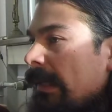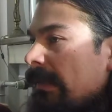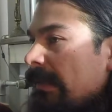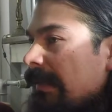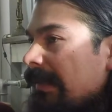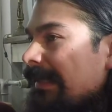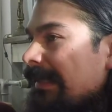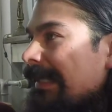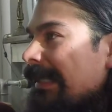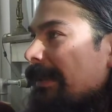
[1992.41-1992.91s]

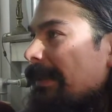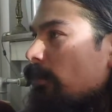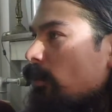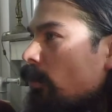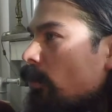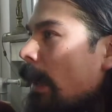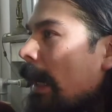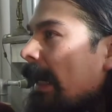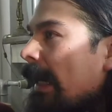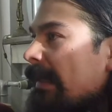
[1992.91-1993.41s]
when to
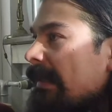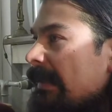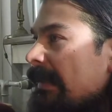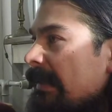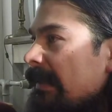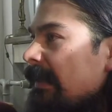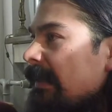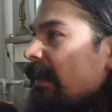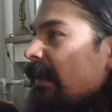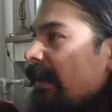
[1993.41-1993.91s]
keep
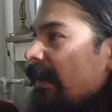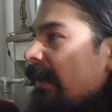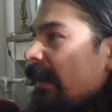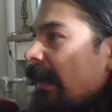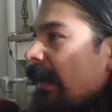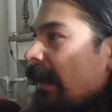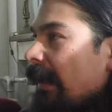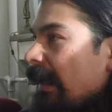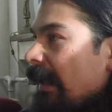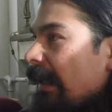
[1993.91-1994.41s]

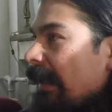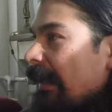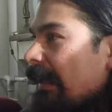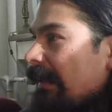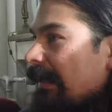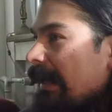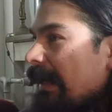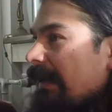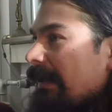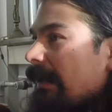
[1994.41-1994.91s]
grinding?
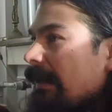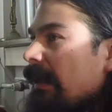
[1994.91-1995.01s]
And,